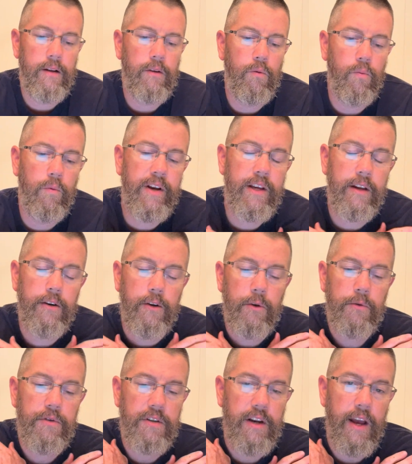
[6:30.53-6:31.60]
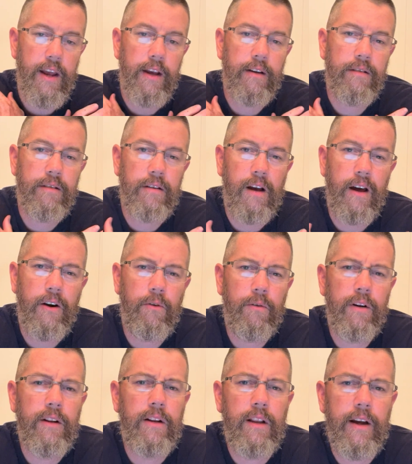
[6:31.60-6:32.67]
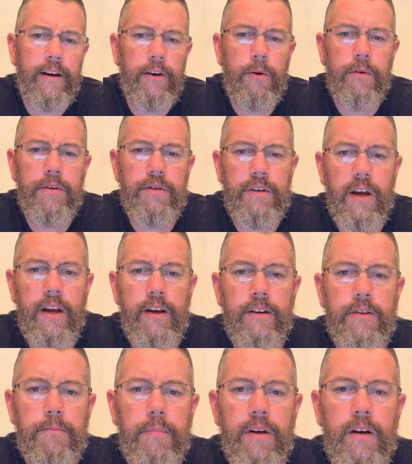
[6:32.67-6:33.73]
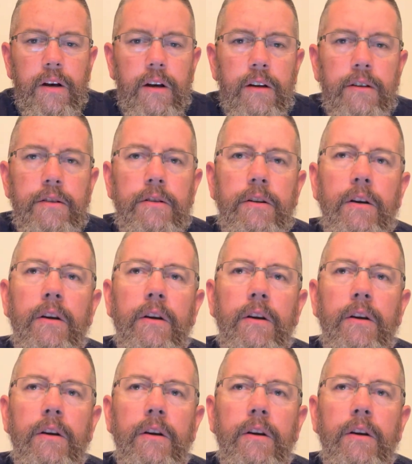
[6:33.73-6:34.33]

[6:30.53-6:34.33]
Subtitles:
We can do steaks. I don't really like doing steaks because